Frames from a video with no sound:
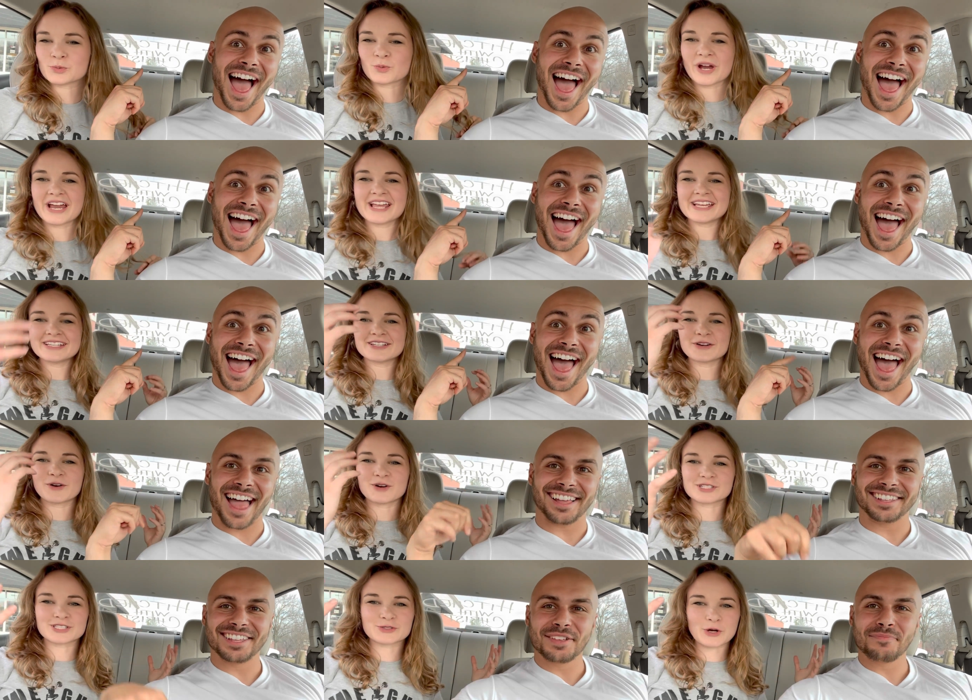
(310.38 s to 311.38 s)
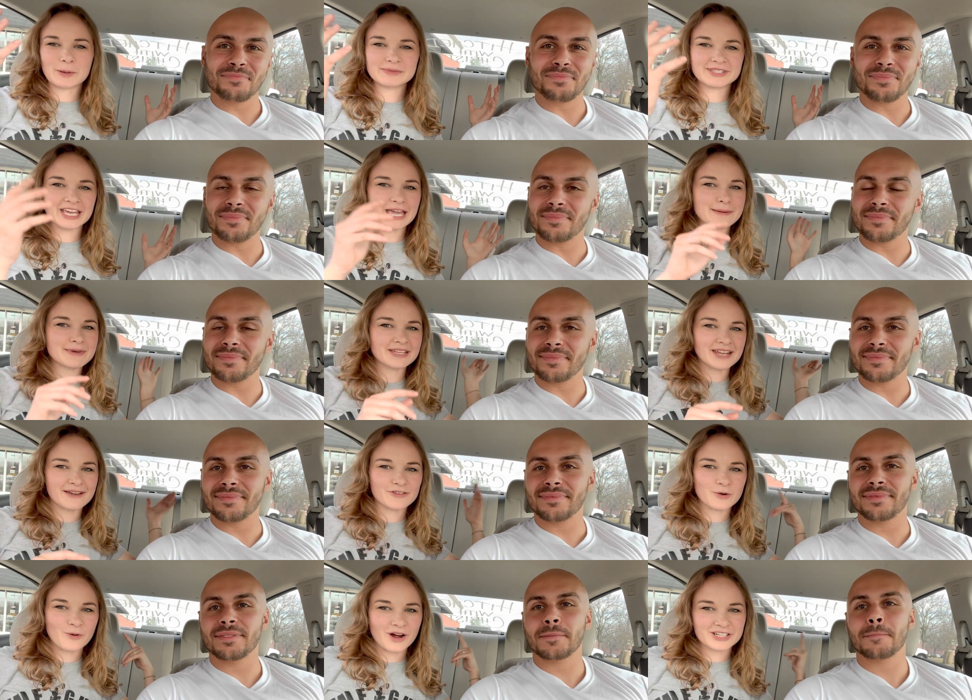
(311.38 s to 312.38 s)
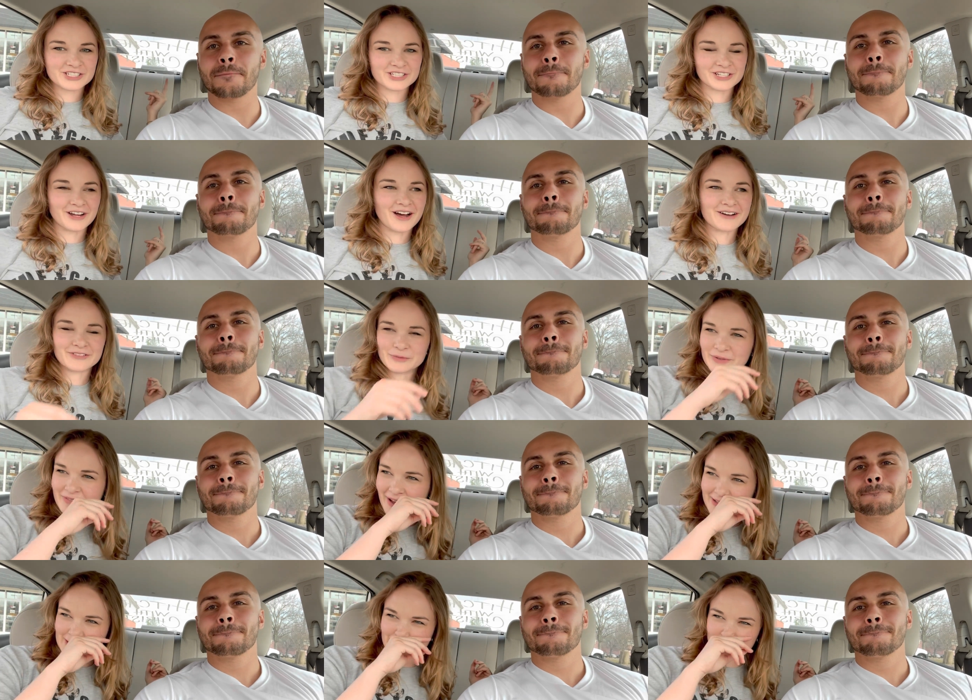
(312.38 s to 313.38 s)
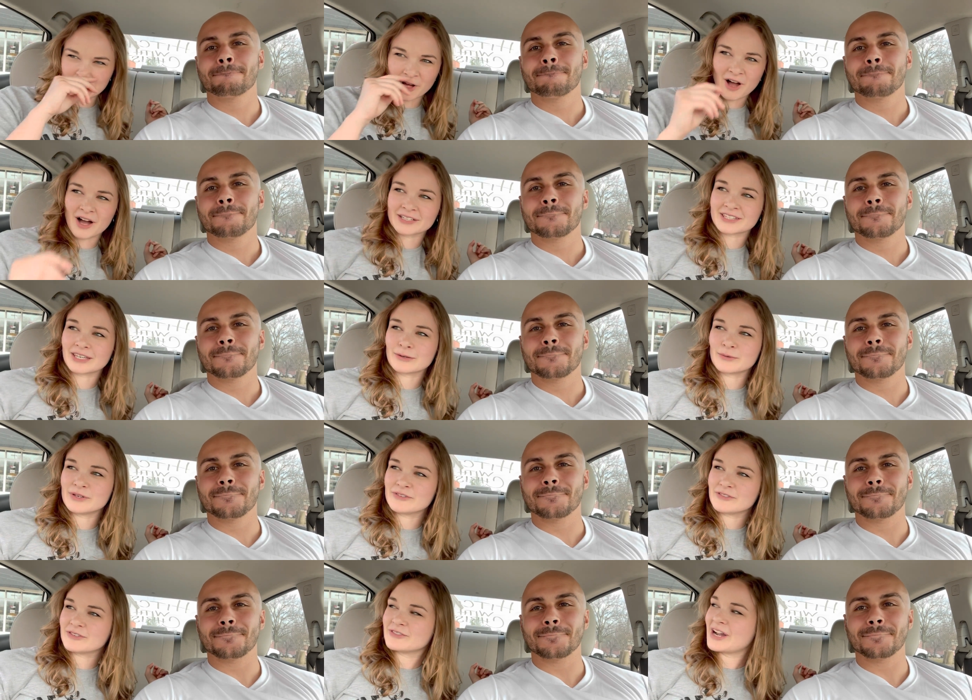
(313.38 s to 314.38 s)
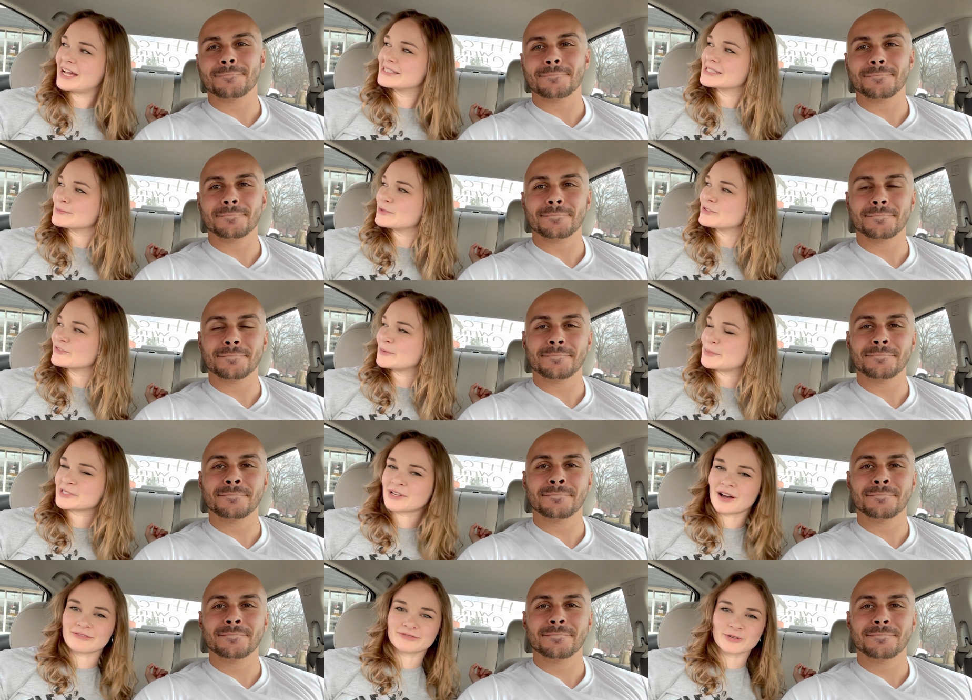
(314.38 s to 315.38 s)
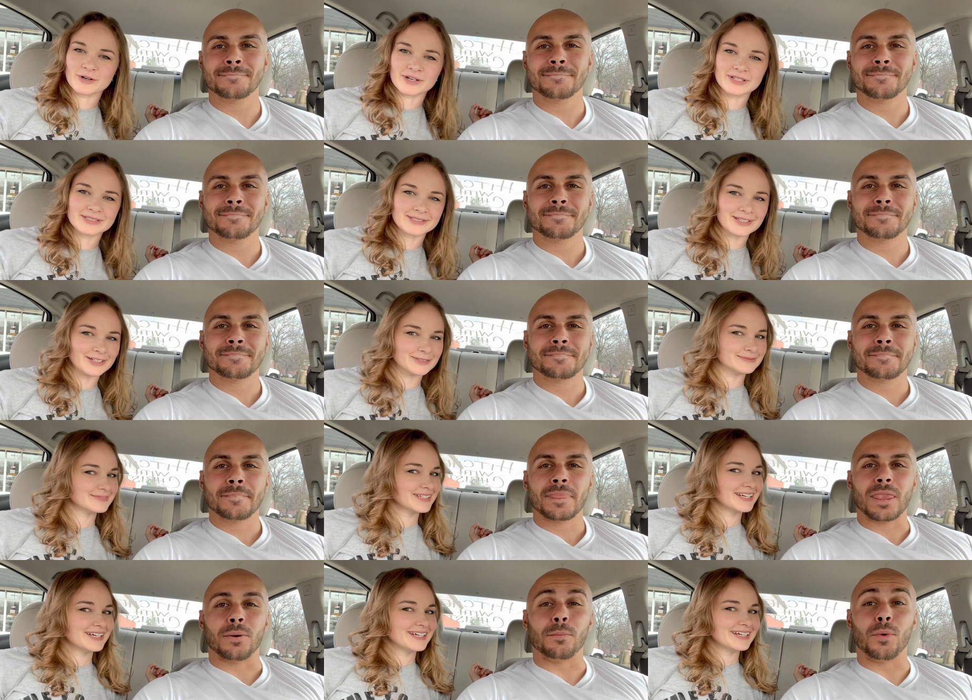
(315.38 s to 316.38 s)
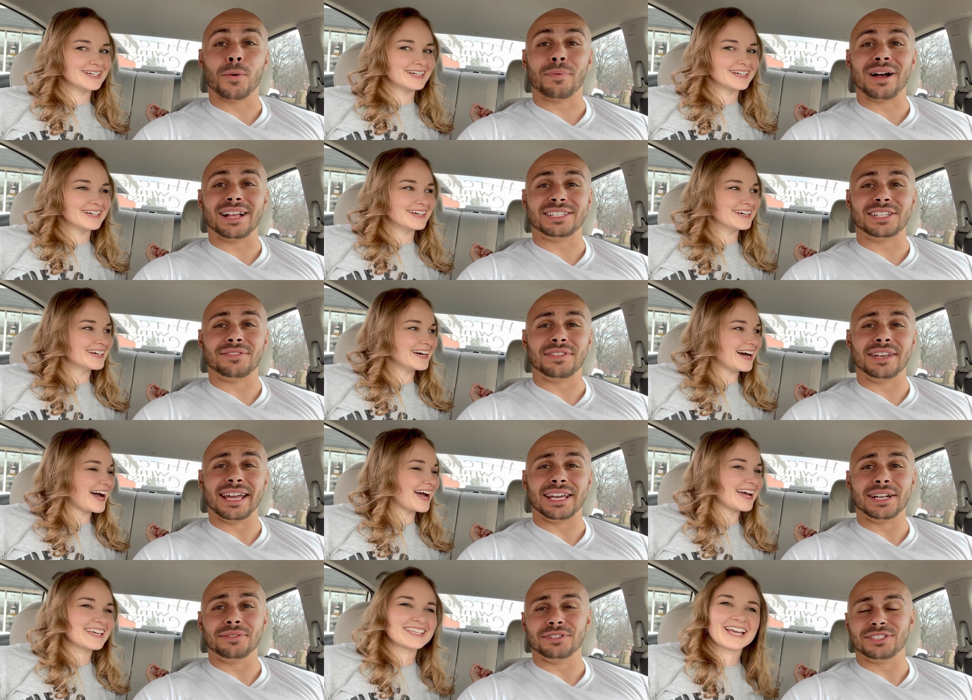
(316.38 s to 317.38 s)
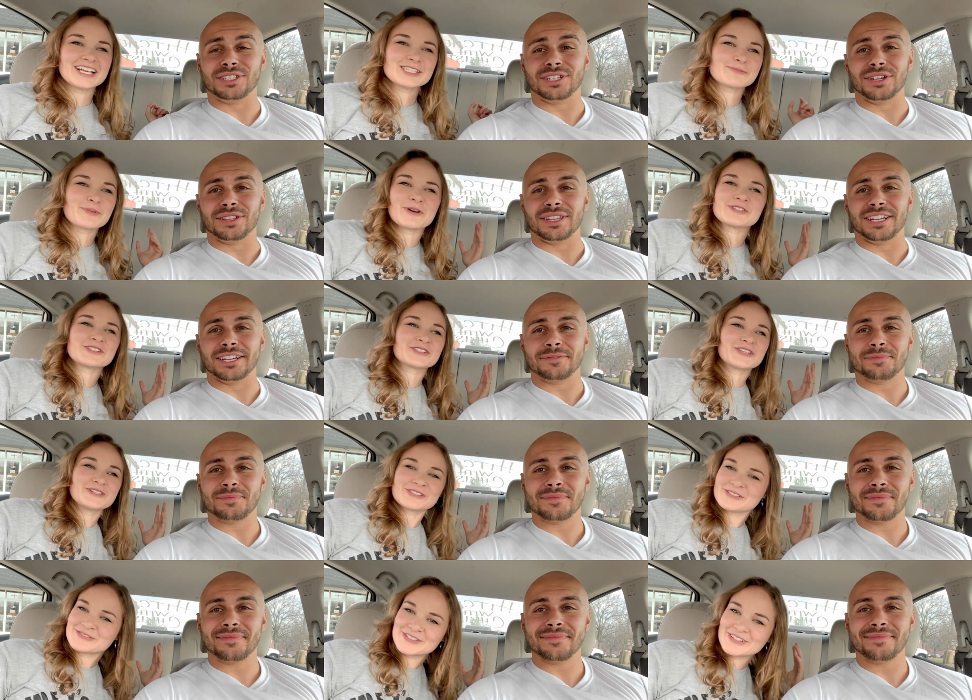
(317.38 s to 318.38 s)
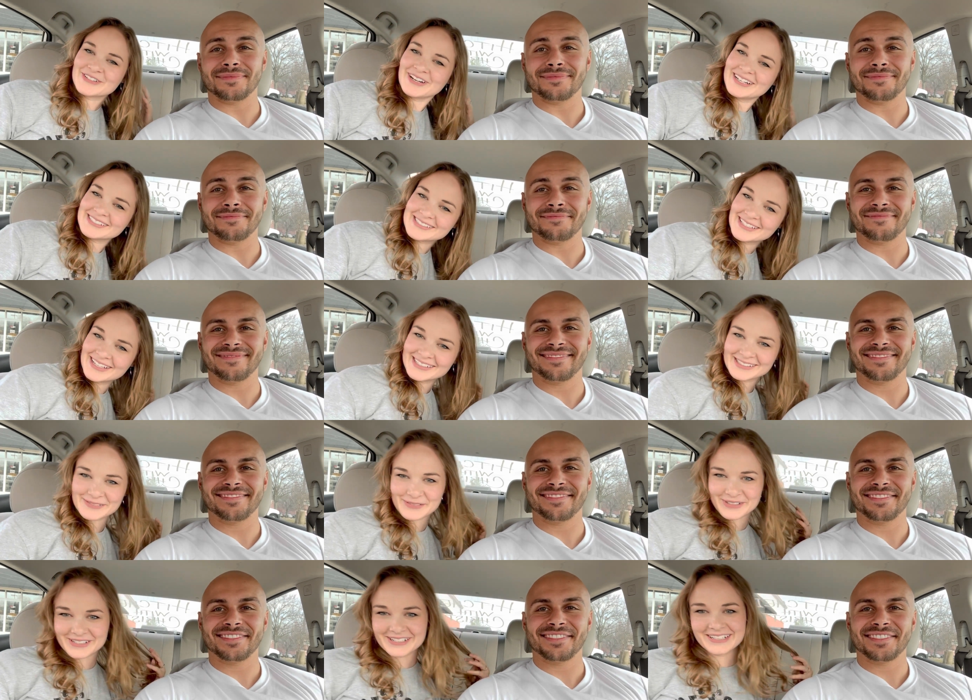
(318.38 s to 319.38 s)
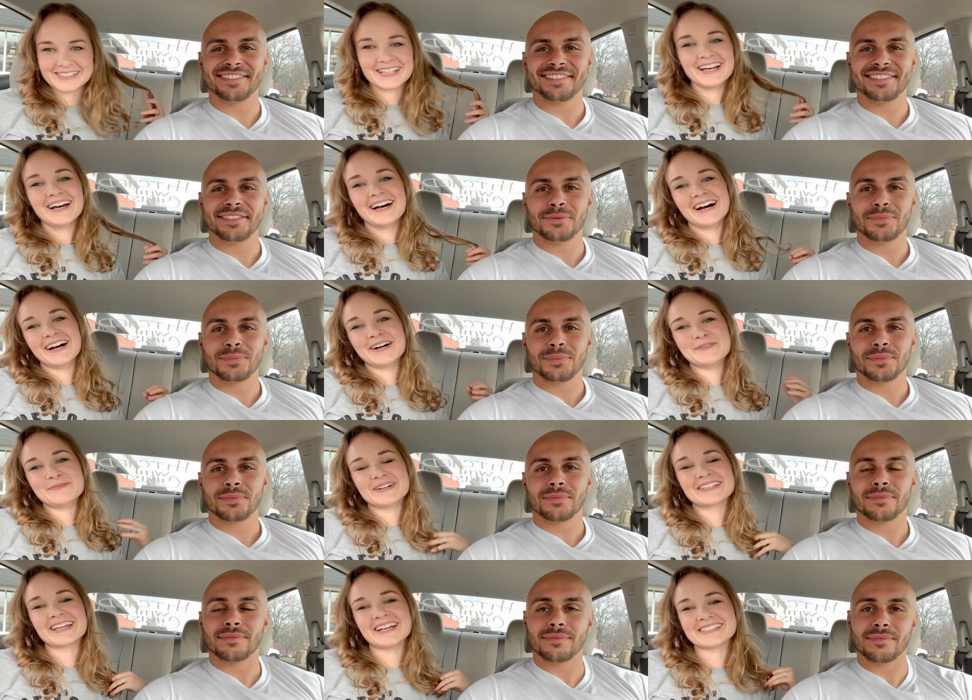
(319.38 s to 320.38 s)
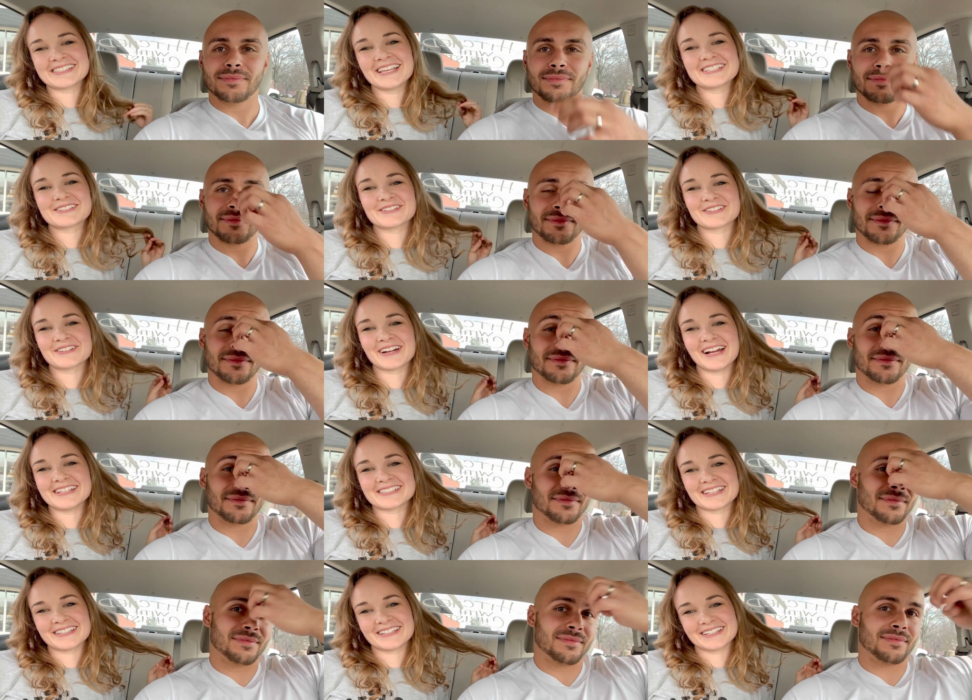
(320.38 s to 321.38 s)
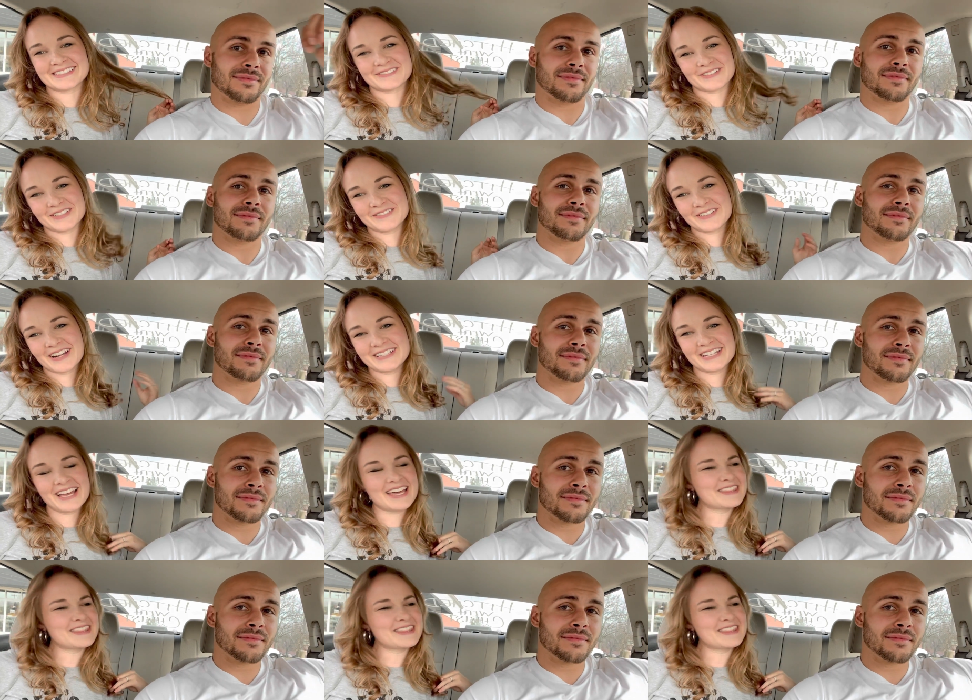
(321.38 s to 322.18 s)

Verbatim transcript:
Speaker 1: rain or storms came, it never washed it off. And we've had some people honking. We've even had someone flip us off for it. So
Speaker 2: more positive than negative. I guess persecution
Speaker 1: thing. for Christ. is what it is. Um, but yes, Hitched with Christ. I think it's a really fun idea. I